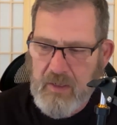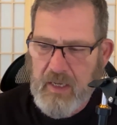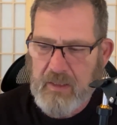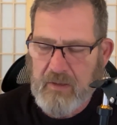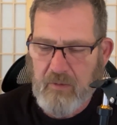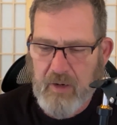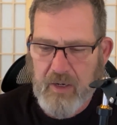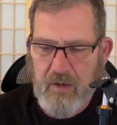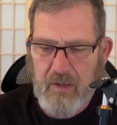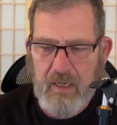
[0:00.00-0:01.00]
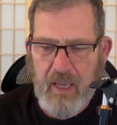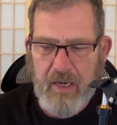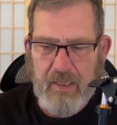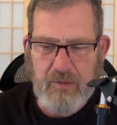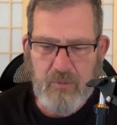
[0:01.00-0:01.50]
day that credit card debt
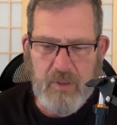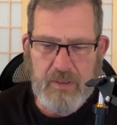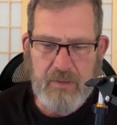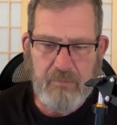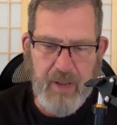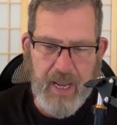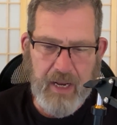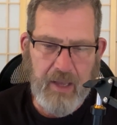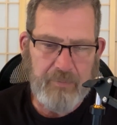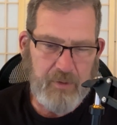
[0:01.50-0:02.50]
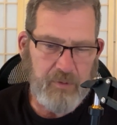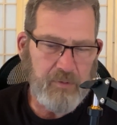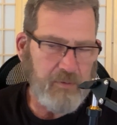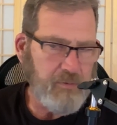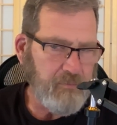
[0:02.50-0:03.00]
has risen back up
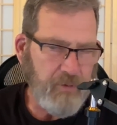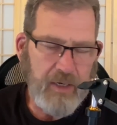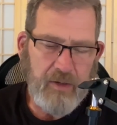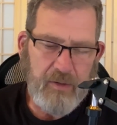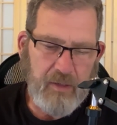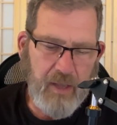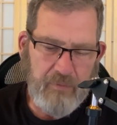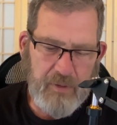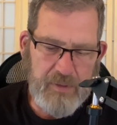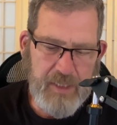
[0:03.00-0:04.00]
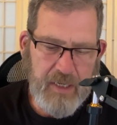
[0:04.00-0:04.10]
to record levels.